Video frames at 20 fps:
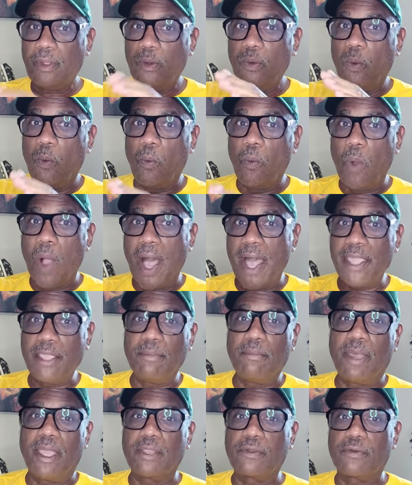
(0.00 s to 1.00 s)
Why a
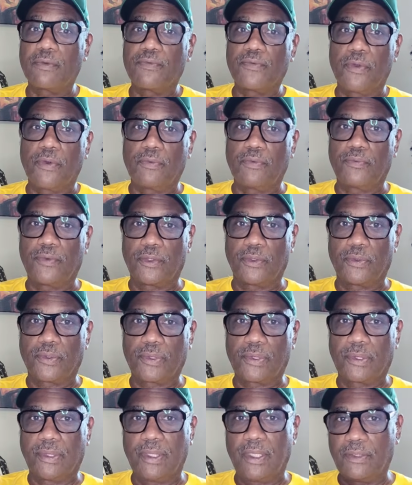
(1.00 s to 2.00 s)
microphone first?
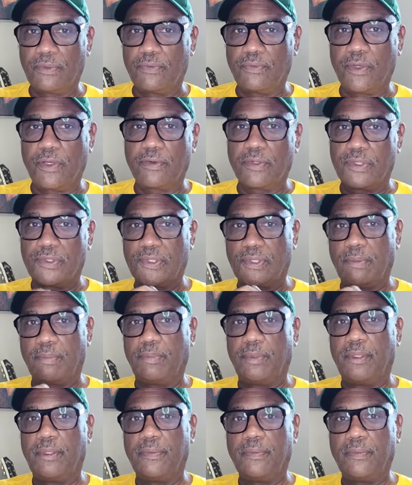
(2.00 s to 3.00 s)
It's very
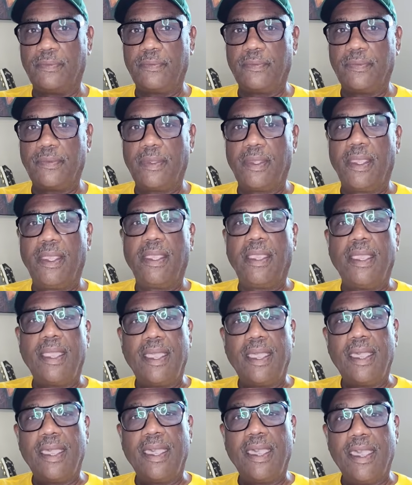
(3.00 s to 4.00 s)
simple.
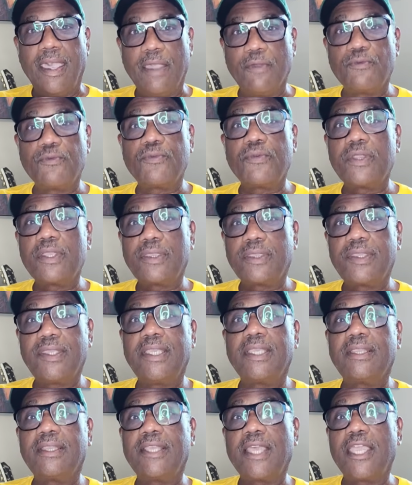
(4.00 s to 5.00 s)

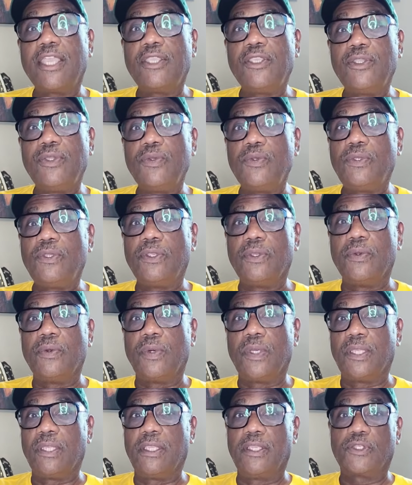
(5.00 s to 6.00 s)
Everything that you do,
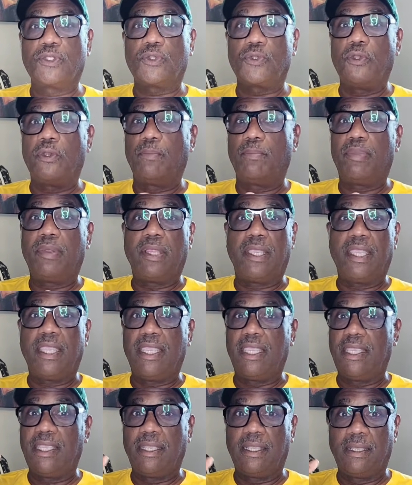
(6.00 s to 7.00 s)
unless you're
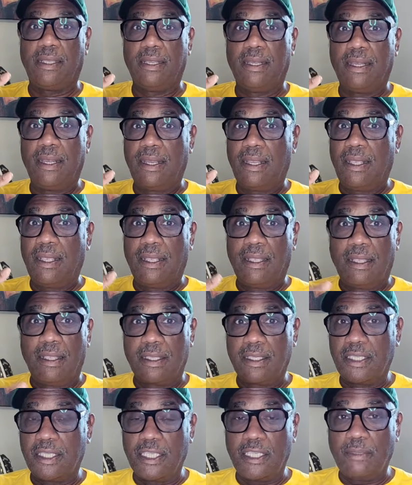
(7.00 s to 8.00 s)
playing a
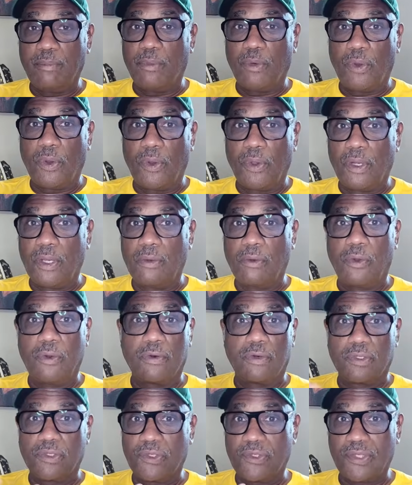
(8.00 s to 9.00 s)
keyboard or a
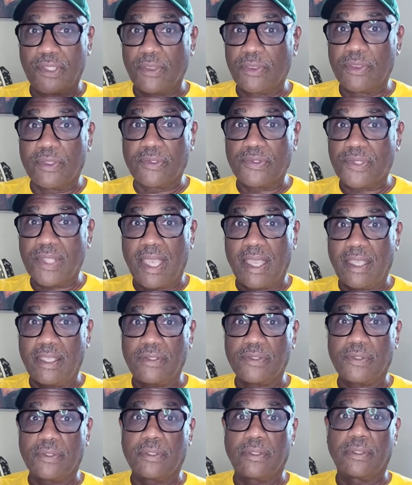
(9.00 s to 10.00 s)

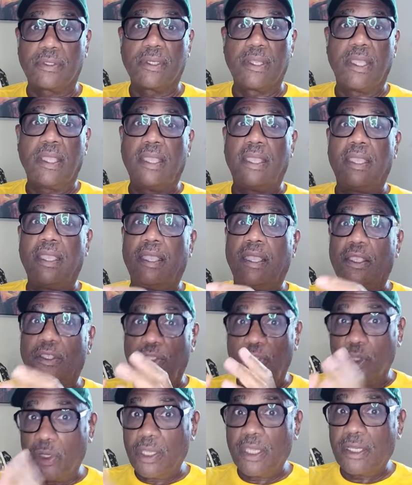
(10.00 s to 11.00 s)
synthesizer,
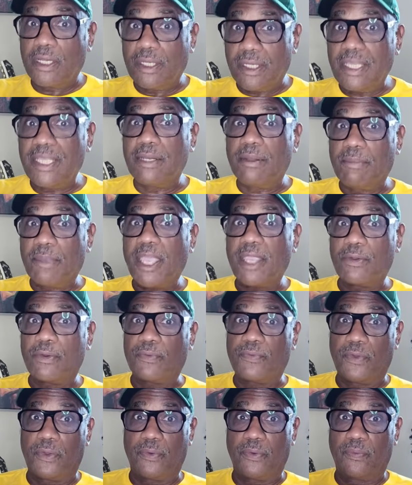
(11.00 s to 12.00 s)
you're going to need a
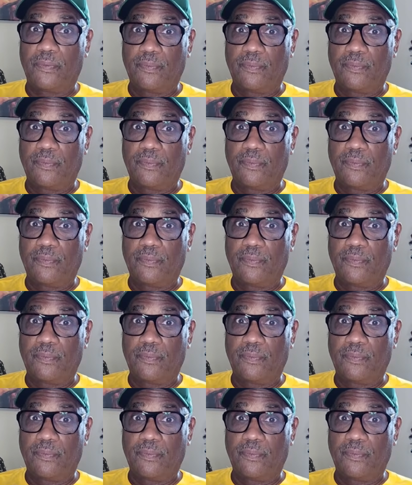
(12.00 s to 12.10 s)
microphone.